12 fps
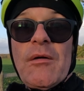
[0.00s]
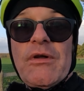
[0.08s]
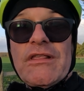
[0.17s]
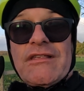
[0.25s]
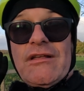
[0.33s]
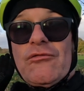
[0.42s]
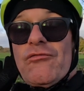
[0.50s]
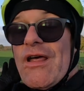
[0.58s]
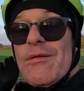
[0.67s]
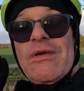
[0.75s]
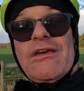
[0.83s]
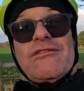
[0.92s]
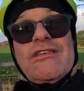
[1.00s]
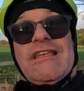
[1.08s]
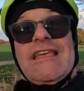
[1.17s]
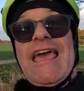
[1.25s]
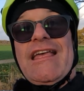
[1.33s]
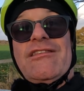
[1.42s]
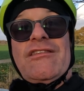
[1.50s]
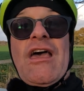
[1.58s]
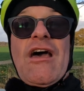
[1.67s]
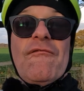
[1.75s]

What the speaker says: but it's still great because it gets